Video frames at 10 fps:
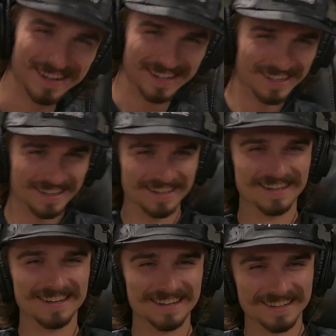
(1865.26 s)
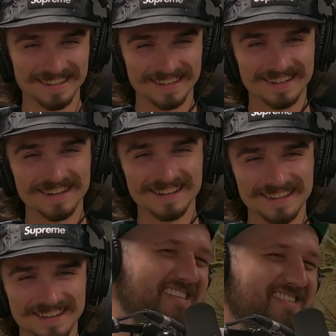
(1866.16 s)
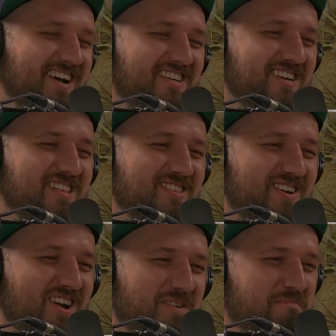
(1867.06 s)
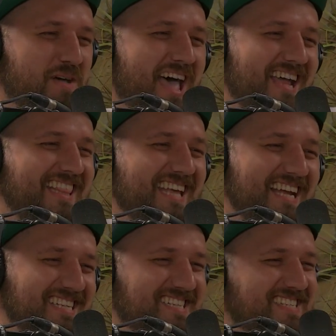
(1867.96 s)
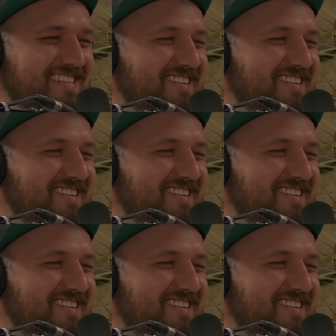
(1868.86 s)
It was such a dirtbag thing to do.